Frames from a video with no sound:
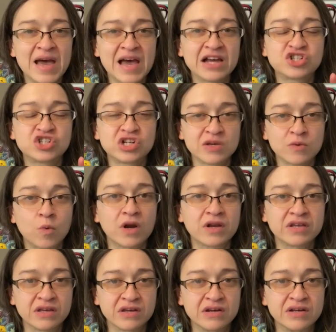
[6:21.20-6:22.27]
actually
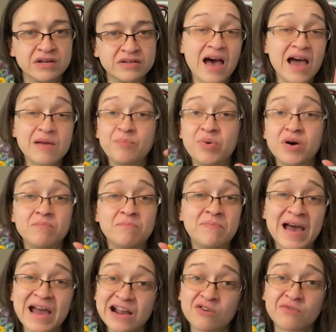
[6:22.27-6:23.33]
working on. I put
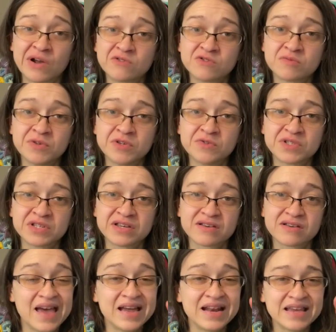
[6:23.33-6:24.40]
background
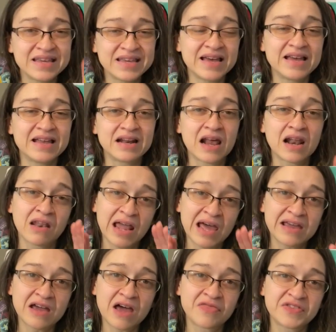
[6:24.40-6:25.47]
music. And again,
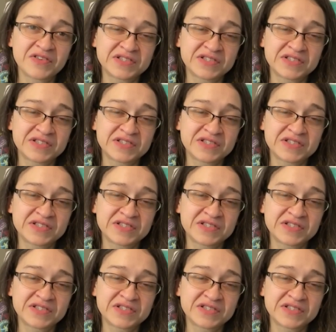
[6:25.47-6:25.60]
like The